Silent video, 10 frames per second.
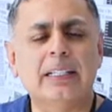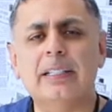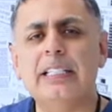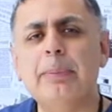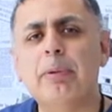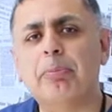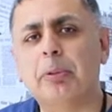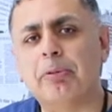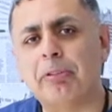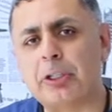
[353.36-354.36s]
the team of
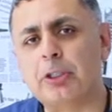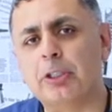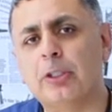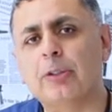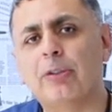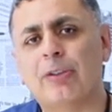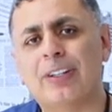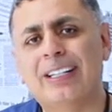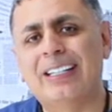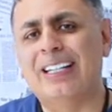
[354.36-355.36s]
professionals,
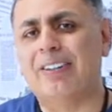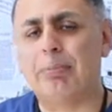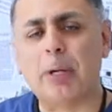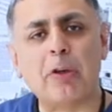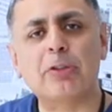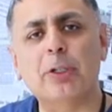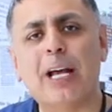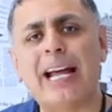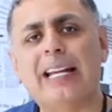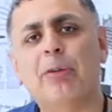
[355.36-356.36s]
of
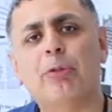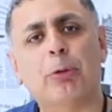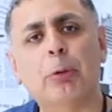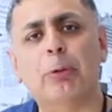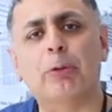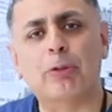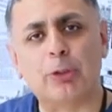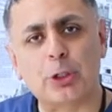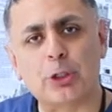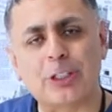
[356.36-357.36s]
prosthodontists, oral
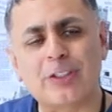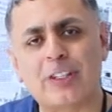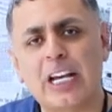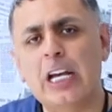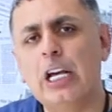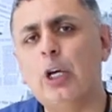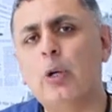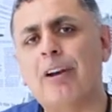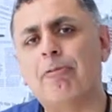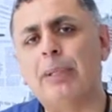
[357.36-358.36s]
surgeons who
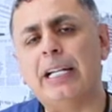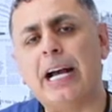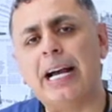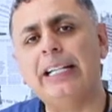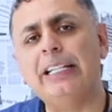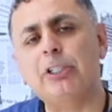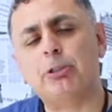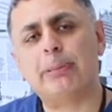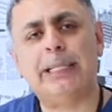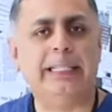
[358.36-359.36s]
have been highly
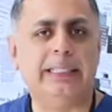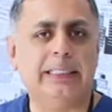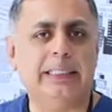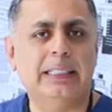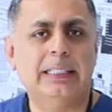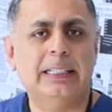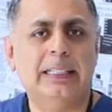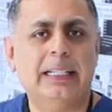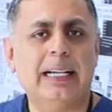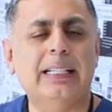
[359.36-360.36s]
trained
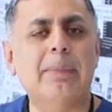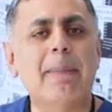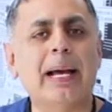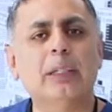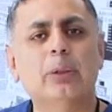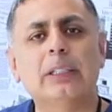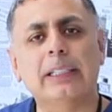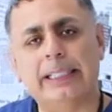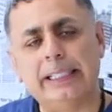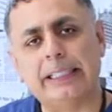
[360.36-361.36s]
at the MALO
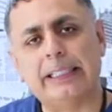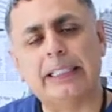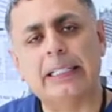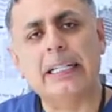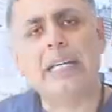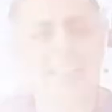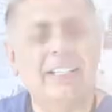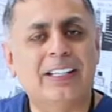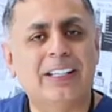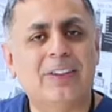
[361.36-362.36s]
Clinic.
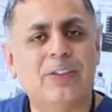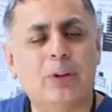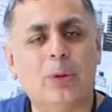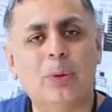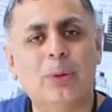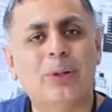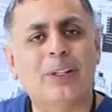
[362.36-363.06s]
So